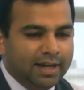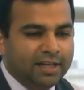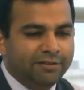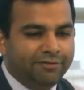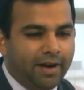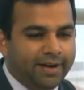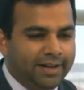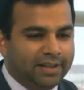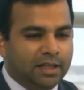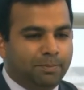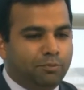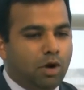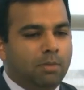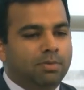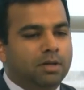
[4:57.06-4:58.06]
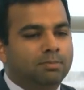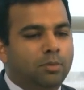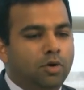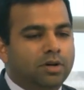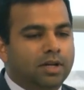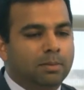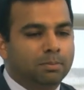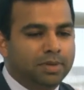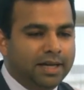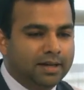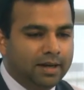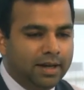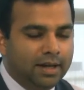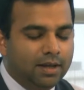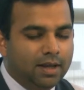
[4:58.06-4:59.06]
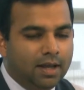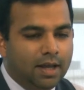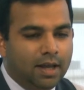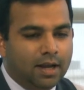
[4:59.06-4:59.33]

defining the problem more completely,